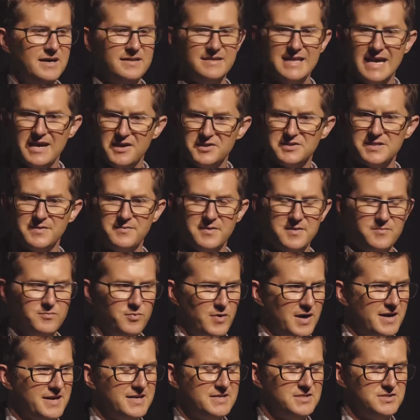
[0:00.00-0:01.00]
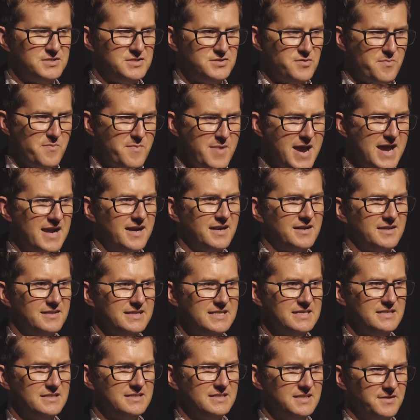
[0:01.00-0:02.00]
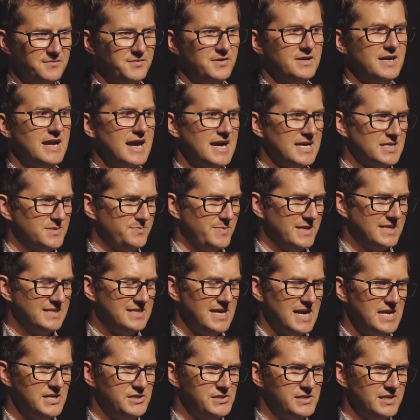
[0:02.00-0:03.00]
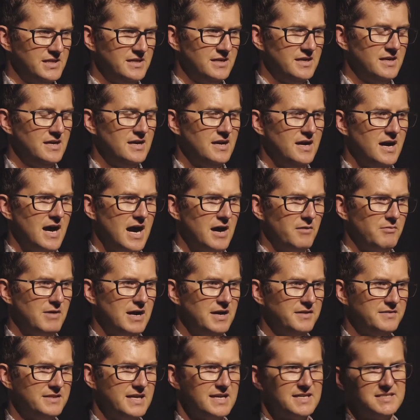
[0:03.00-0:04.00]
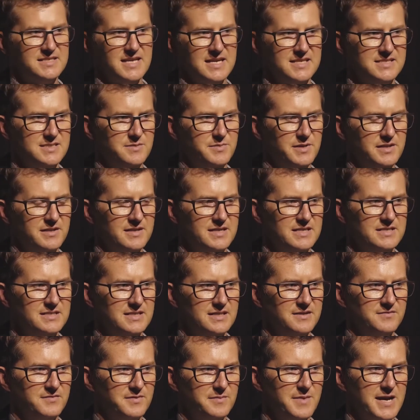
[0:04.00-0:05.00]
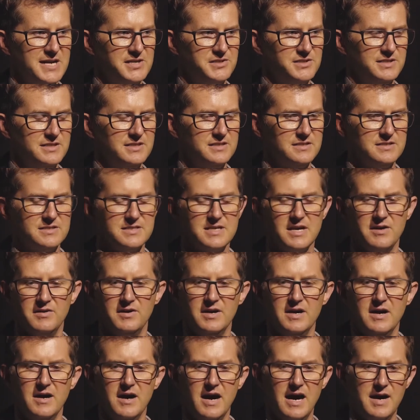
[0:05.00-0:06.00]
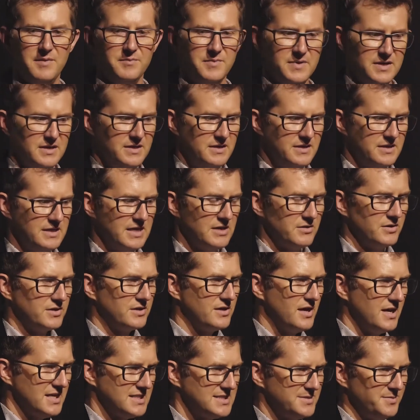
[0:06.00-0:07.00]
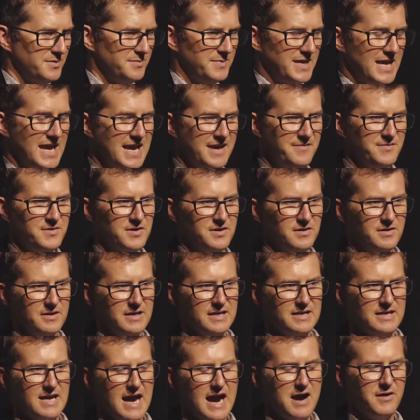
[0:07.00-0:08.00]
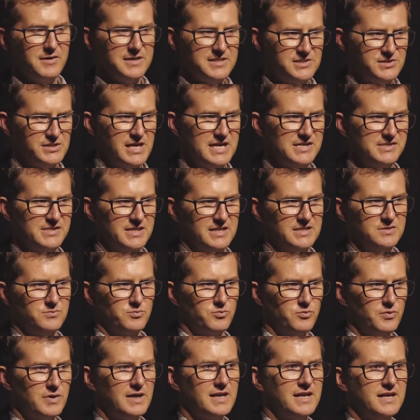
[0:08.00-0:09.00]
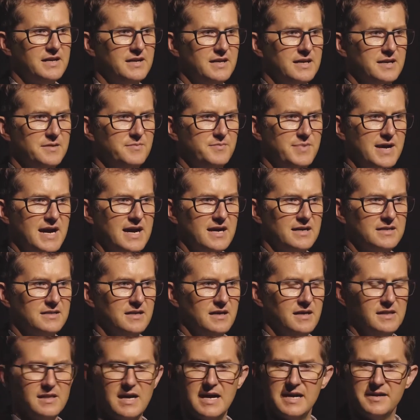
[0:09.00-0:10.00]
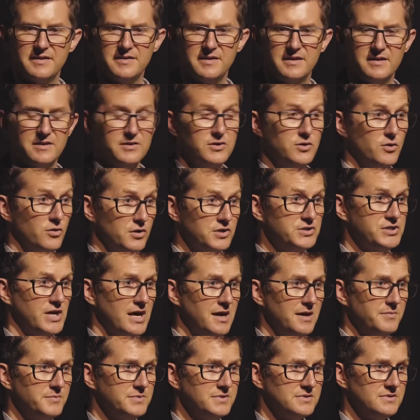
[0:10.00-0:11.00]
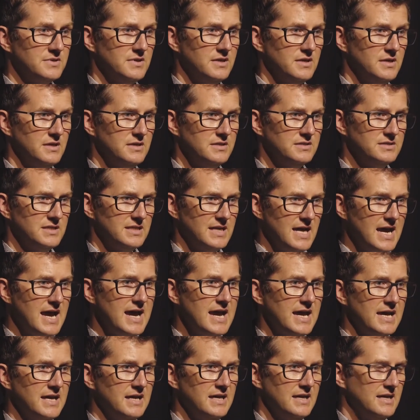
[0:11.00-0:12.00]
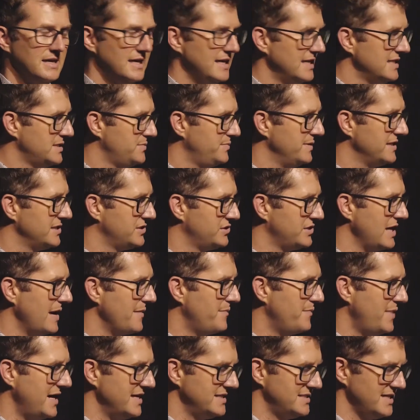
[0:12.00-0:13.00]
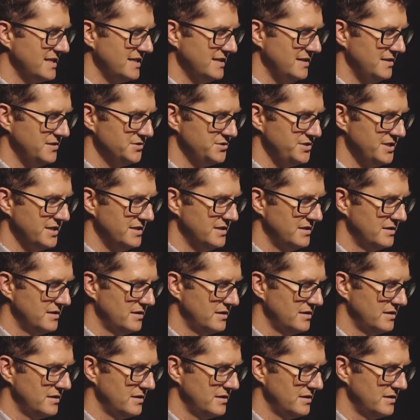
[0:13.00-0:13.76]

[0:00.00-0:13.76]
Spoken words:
They also have a very dramatically different expectation around the accessibility to information. So, you know, customer behavior and how it's changing is really going to impact a lot of your jobs today, and it's being shaped by technology.